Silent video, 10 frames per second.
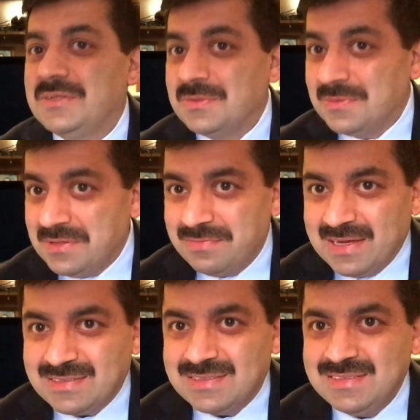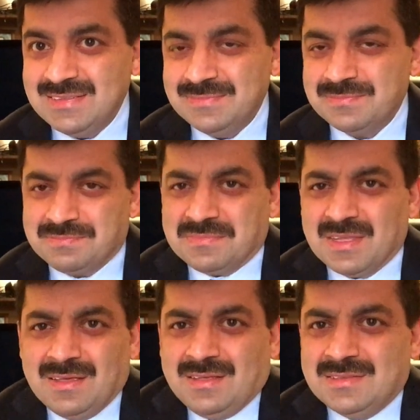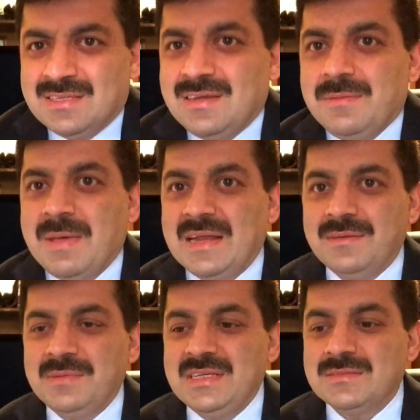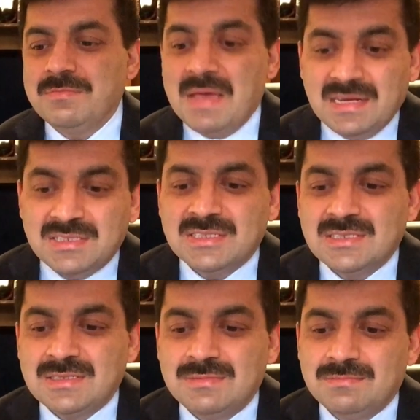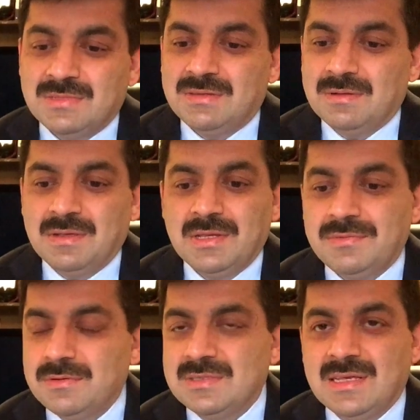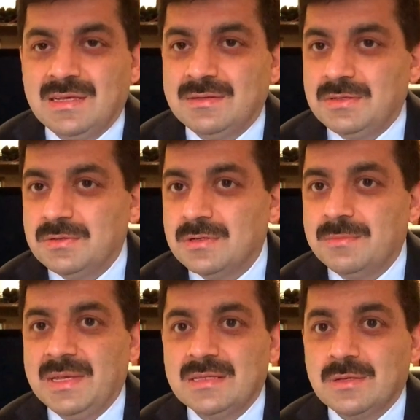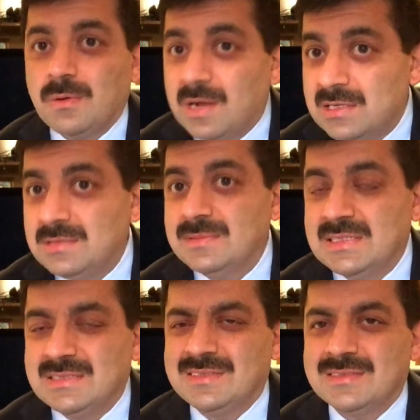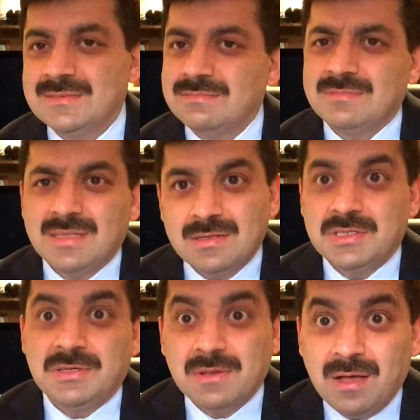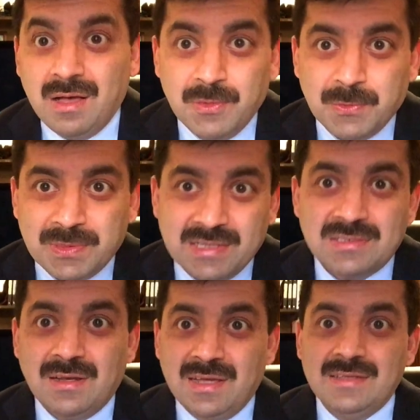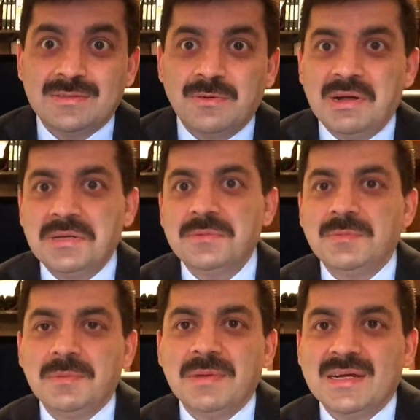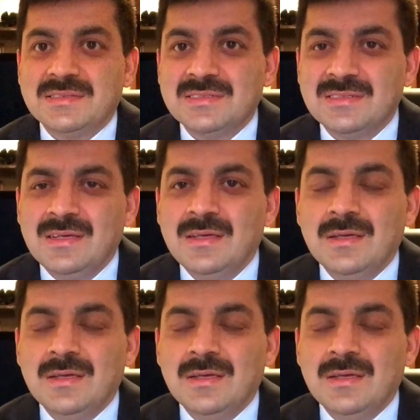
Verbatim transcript: to refactoring? Generally, man means managers, if you say you're going to make the quality better, they're going to, oh, that's nice, quality would be better.